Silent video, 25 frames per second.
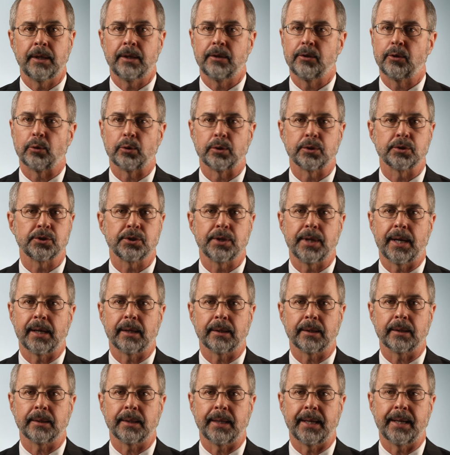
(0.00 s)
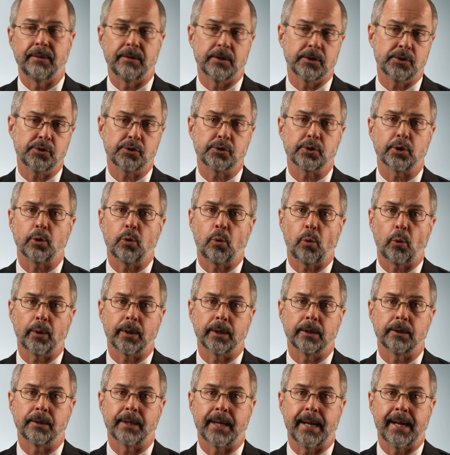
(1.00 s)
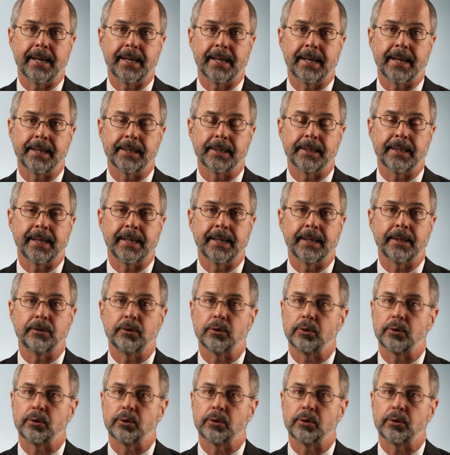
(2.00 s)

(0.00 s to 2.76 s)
there is not, and this is according to the AANA,